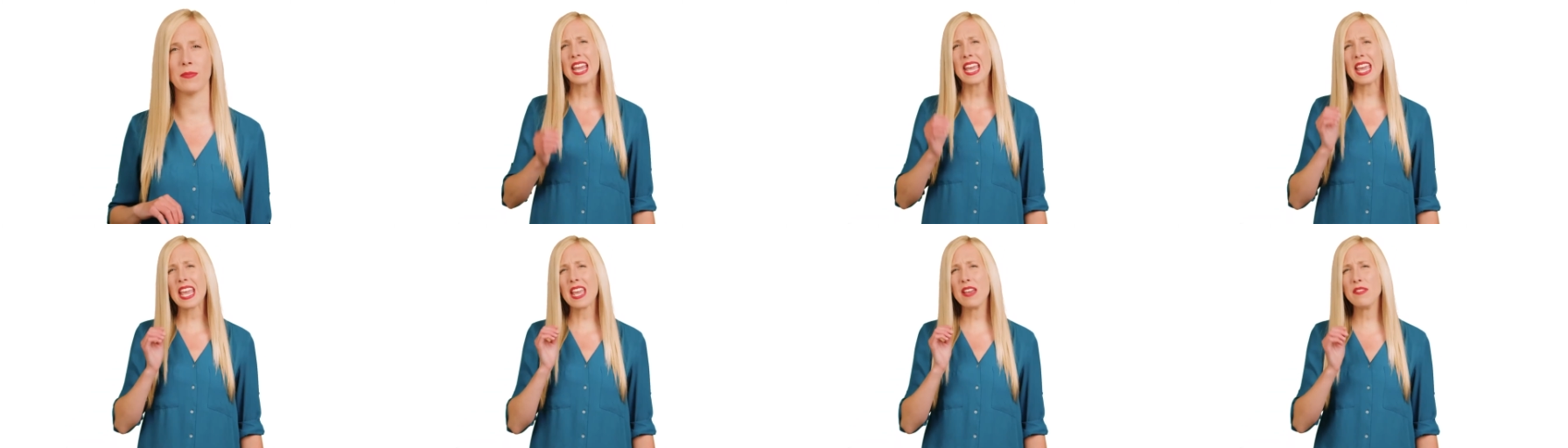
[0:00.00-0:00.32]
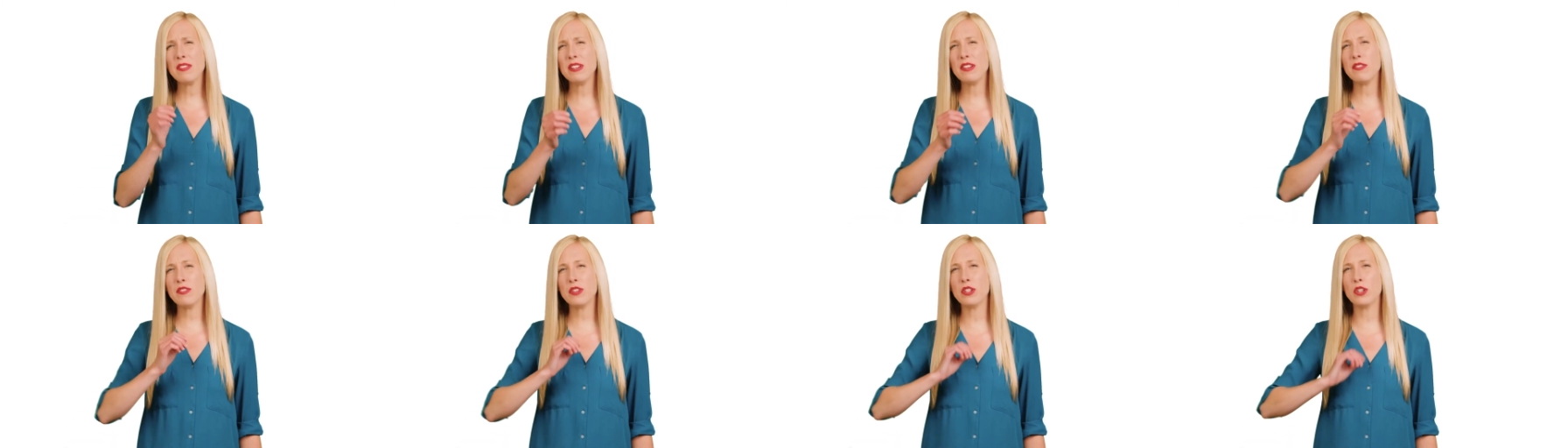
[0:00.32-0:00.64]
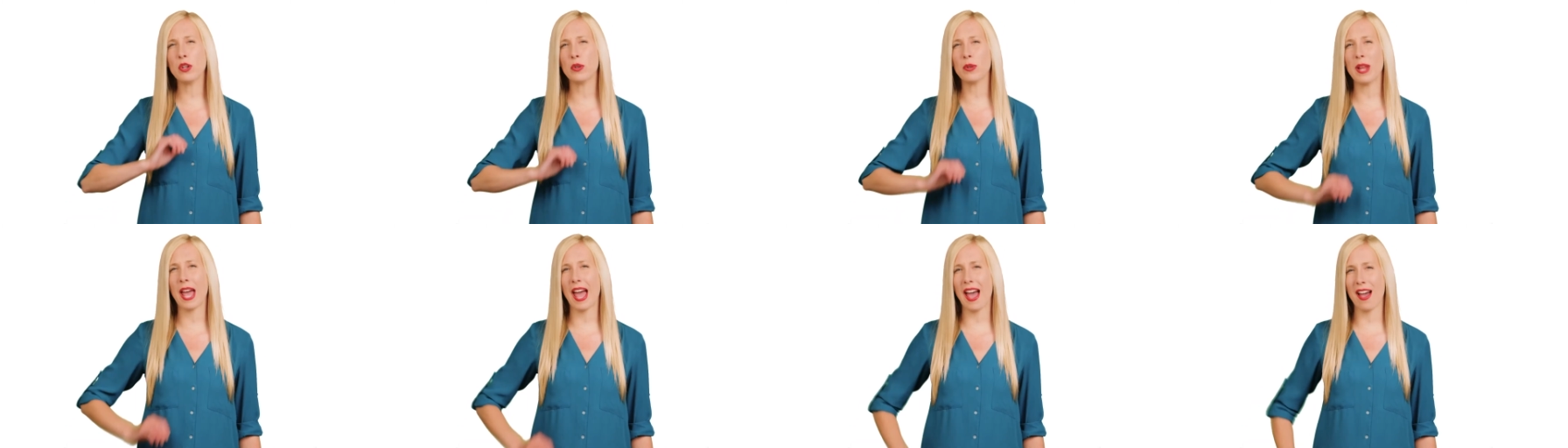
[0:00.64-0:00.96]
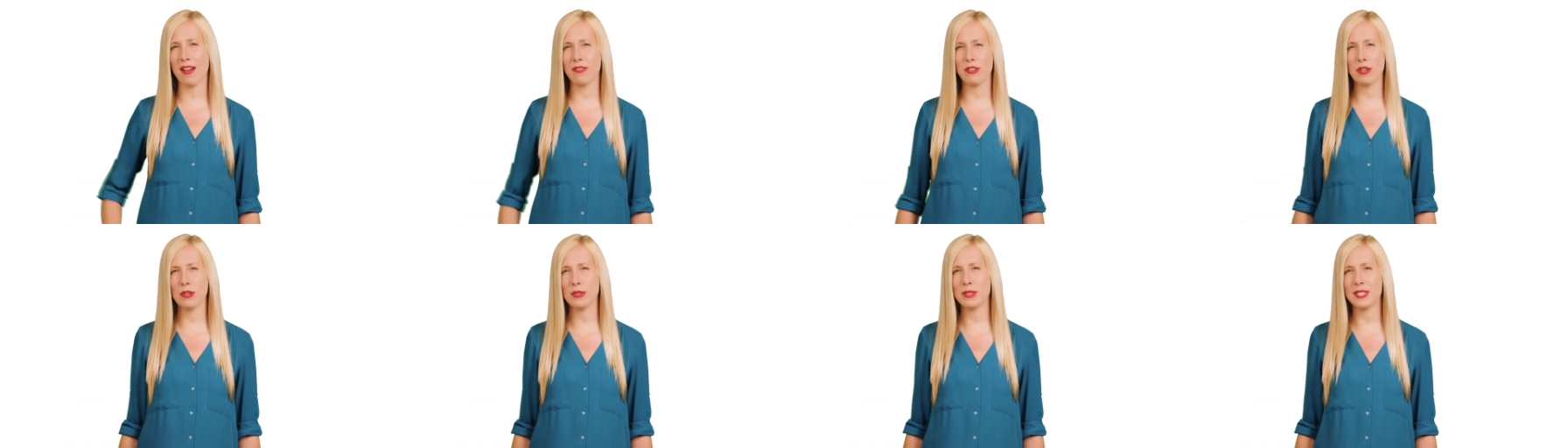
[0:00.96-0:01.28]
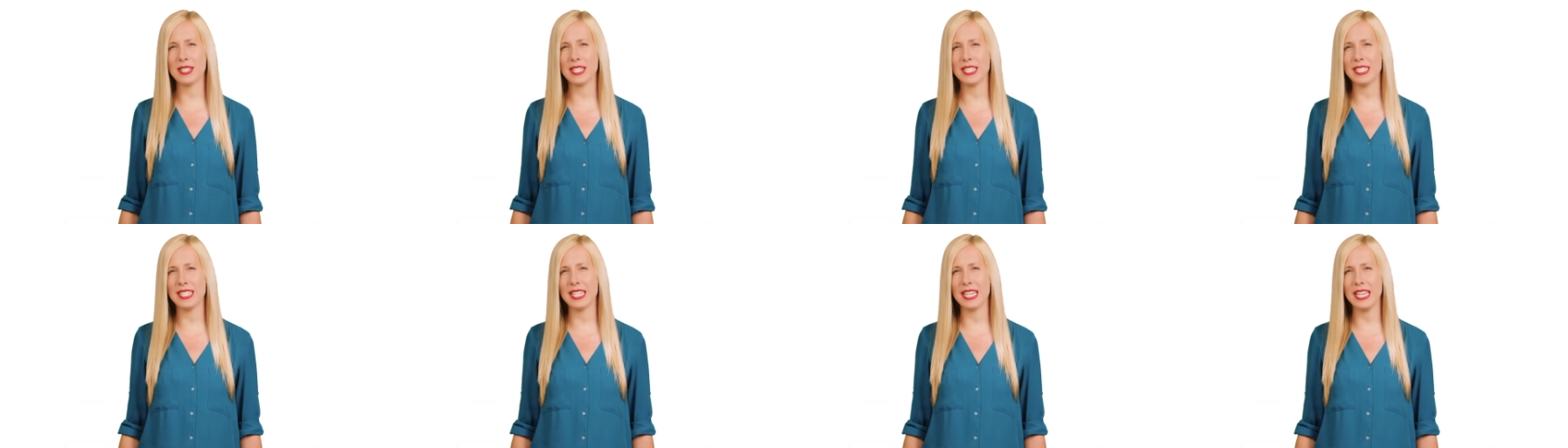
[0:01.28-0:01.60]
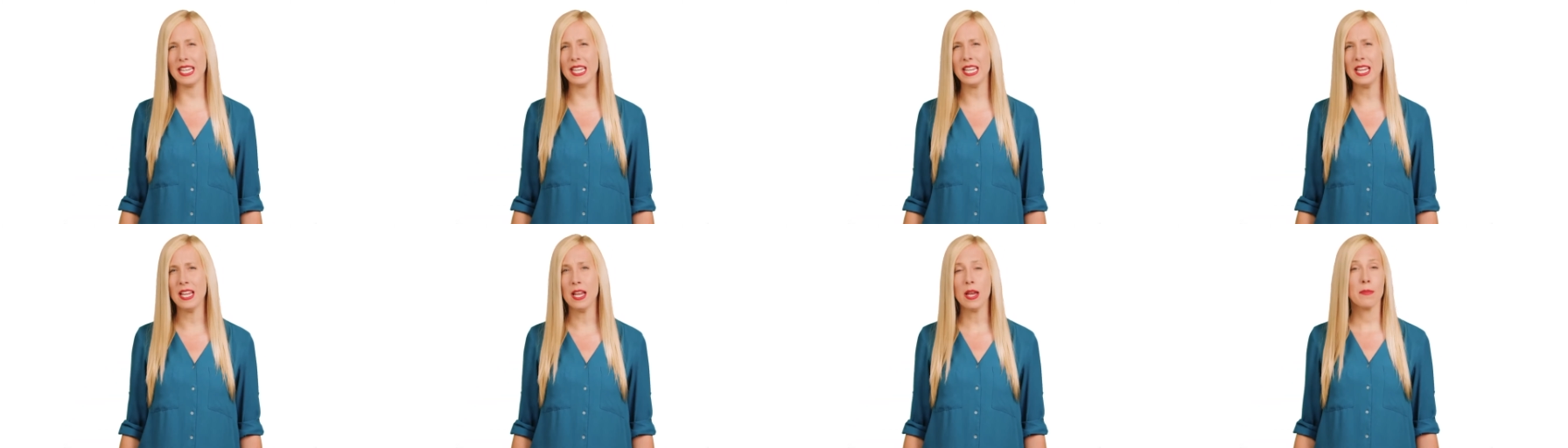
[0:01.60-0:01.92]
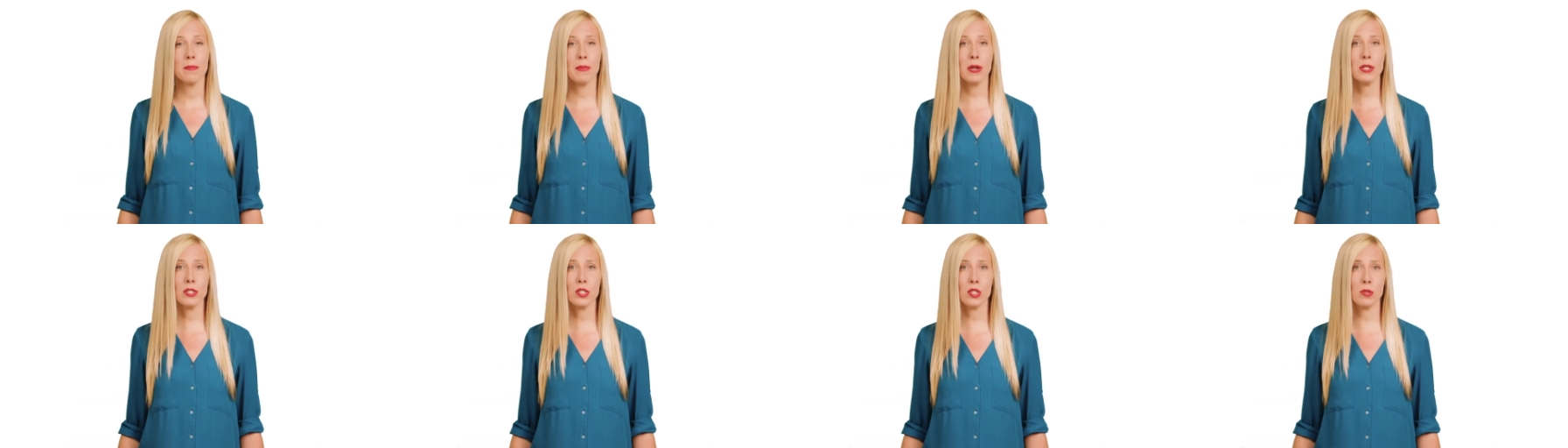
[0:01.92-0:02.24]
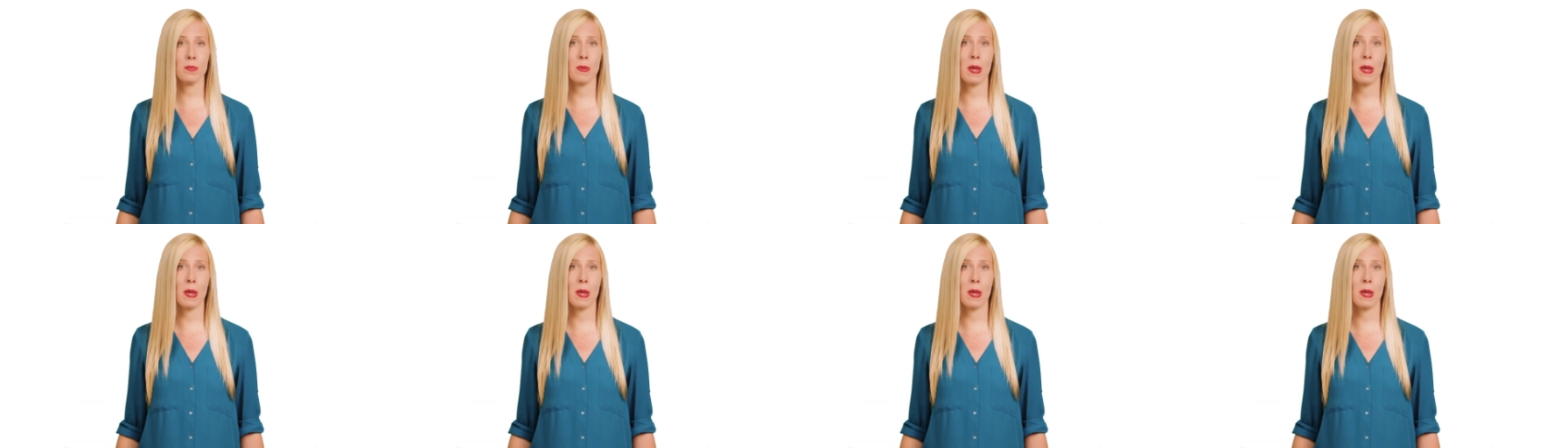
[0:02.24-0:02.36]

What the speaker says: Even if you don't have OCD, most